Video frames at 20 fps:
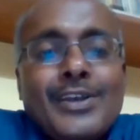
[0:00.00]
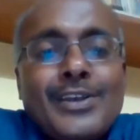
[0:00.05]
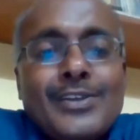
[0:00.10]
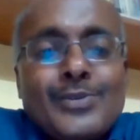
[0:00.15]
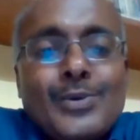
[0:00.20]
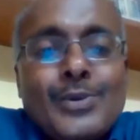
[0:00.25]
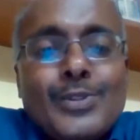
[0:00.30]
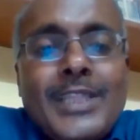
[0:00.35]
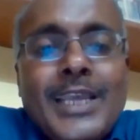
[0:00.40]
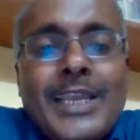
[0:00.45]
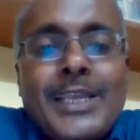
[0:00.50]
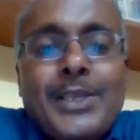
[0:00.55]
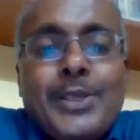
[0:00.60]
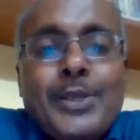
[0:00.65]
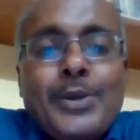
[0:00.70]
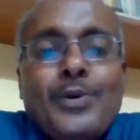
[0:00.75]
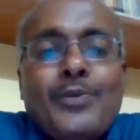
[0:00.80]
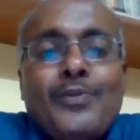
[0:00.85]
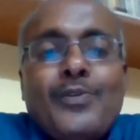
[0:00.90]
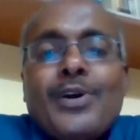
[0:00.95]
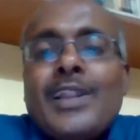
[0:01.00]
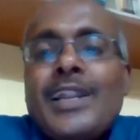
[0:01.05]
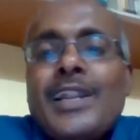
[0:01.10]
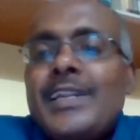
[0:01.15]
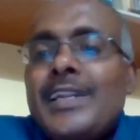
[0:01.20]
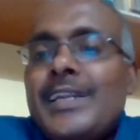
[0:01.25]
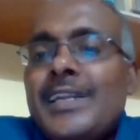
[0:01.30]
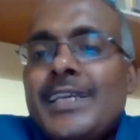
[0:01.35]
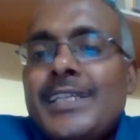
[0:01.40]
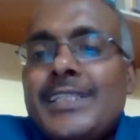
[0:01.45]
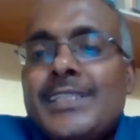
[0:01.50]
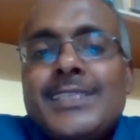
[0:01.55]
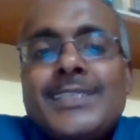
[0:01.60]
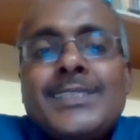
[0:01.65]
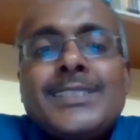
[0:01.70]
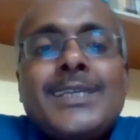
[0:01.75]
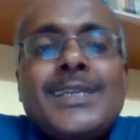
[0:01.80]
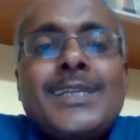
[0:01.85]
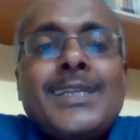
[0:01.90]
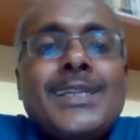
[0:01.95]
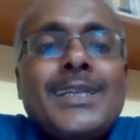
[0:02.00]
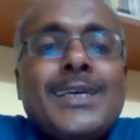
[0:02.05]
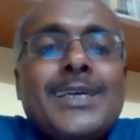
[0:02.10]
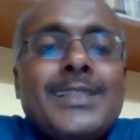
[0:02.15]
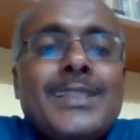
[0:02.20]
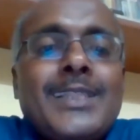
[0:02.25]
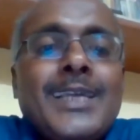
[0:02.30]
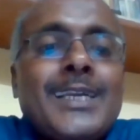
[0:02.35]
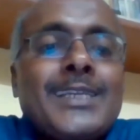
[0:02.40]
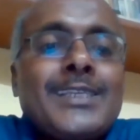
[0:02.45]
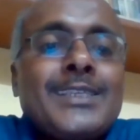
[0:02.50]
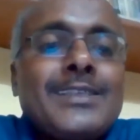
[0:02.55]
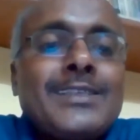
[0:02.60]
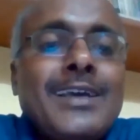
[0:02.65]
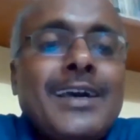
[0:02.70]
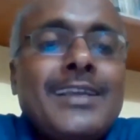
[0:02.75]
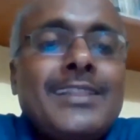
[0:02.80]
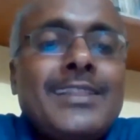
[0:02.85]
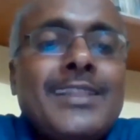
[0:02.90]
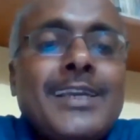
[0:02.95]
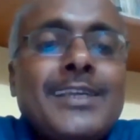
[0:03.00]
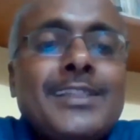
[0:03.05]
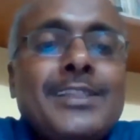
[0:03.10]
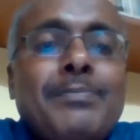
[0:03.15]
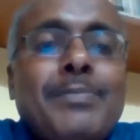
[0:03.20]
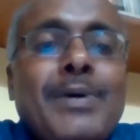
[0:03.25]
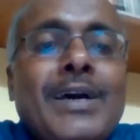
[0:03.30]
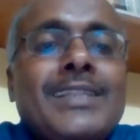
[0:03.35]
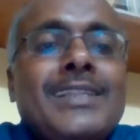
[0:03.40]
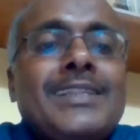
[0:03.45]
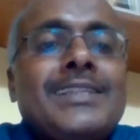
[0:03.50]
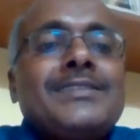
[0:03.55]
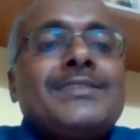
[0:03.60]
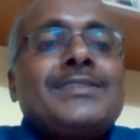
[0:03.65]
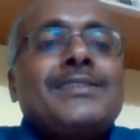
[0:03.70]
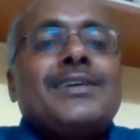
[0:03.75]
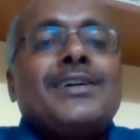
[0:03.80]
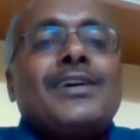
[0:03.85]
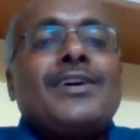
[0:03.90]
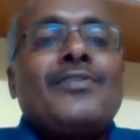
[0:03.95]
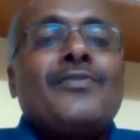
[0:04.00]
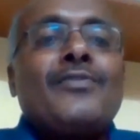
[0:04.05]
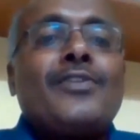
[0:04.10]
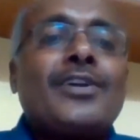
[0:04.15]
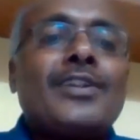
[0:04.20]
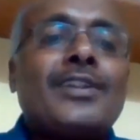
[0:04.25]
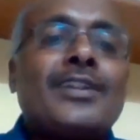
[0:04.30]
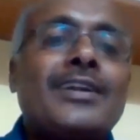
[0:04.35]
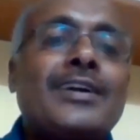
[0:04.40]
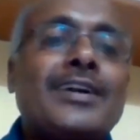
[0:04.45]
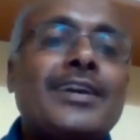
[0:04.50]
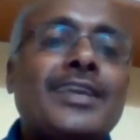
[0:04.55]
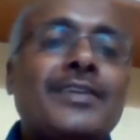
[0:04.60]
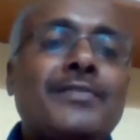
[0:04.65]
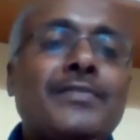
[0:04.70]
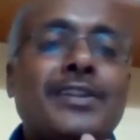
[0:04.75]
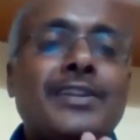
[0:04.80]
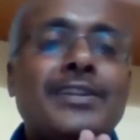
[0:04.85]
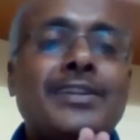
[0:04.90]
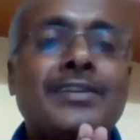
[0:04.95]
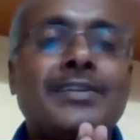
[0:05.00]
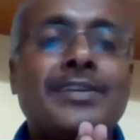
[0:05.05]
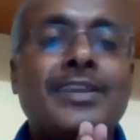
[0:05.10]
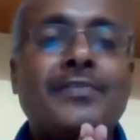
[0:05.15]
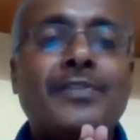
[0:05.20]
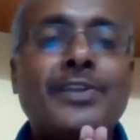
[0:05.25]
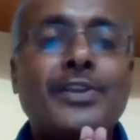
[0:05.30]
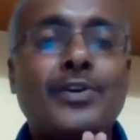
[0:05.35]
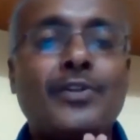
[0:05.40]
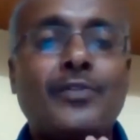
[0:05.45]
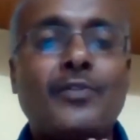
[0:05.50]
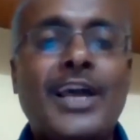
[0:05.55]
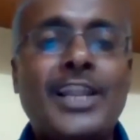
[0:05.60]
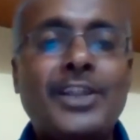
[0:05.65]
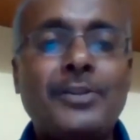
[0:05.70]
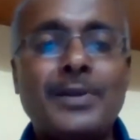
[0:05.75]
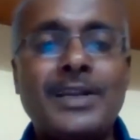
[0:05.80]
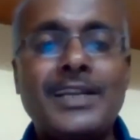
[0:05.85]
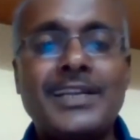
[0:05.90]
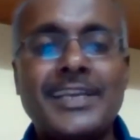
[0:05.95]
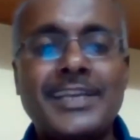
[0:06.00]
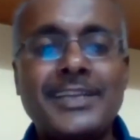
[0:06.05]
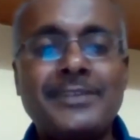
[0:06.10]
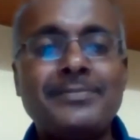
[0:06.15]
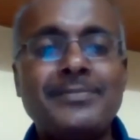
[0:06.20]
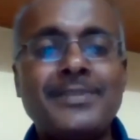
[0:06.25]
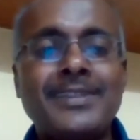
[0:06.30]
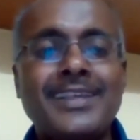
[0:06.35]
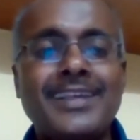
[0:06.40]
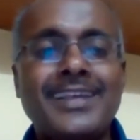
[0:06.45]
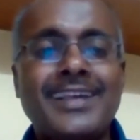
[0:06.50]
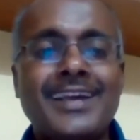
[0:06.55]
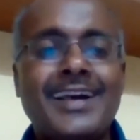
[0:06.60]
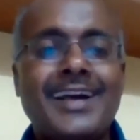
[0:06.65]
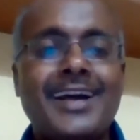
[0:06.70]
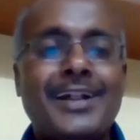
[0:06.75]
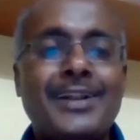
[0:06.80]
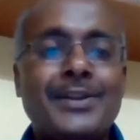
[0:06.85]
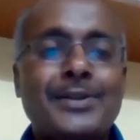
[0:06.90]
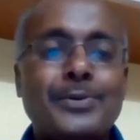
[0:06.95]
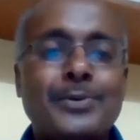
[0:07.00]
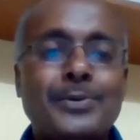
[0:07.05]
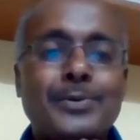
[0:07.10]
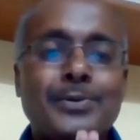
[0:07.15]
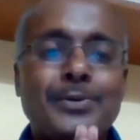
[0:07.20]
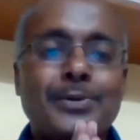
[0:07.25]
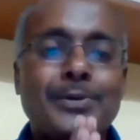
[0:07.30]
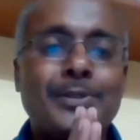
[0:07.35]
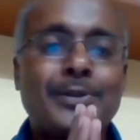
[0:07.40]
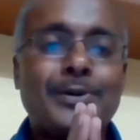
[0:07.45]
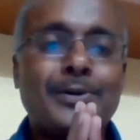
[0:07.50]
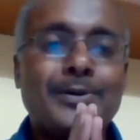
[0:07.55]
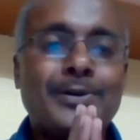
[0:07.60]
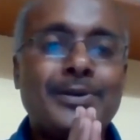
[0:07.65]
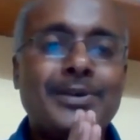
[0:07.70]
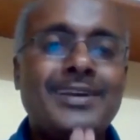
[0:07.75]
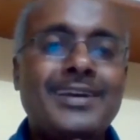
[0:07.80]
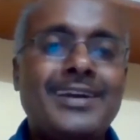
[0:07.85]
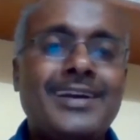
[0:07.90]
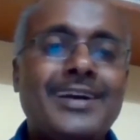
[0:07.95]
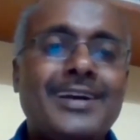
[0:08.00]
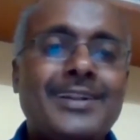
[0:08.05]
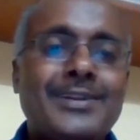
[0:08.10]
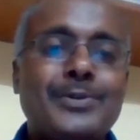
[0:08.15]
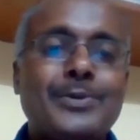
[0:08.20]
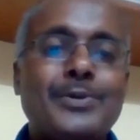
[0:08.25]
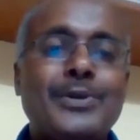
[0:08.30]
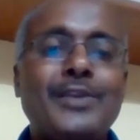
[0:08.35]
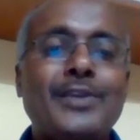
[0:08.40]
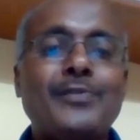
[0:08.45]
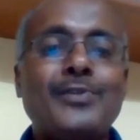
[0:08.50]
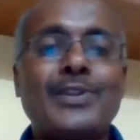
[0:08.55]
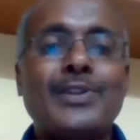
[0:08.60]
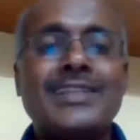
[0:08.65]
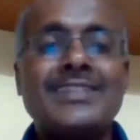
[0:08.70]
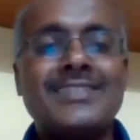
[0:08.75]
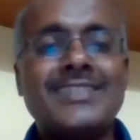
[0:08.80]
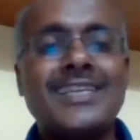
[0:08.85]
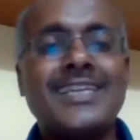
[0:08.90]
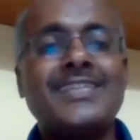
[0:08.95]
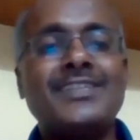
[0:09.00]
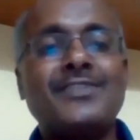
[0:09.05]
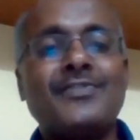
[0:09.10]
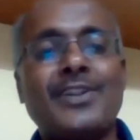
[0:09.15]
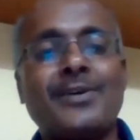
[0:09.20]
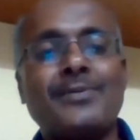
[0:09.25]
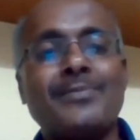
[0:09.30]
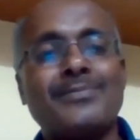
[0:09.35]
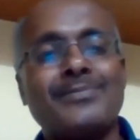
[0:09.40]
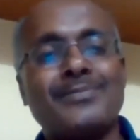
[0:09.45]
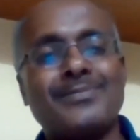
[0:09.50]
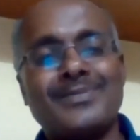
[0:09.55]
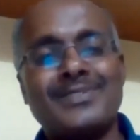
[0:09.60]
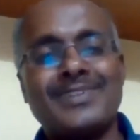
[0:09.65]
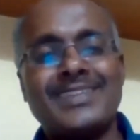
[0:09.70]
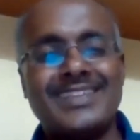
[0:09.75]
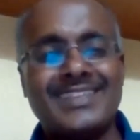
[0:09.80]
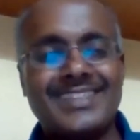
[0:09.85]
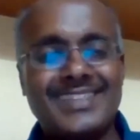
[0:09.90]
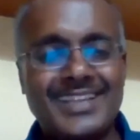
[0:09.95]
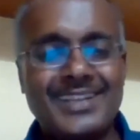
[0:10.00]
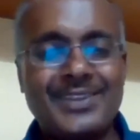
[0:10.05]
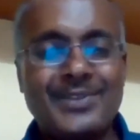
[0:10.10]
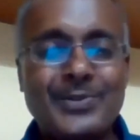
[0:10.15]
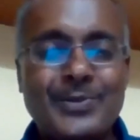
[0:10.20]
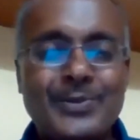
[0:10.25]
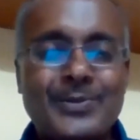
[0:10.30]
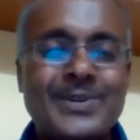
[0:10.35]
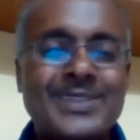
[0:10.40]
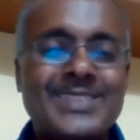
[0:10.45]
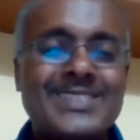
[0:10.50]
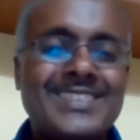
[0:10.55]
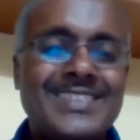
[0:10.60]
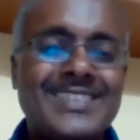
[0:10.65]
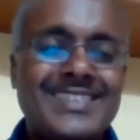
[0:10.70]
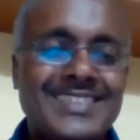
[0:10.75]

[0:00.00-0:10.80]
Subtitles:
So thank you for attending this, and I thank the panelists for giving your valuable time to give your insights from. Thank you so much.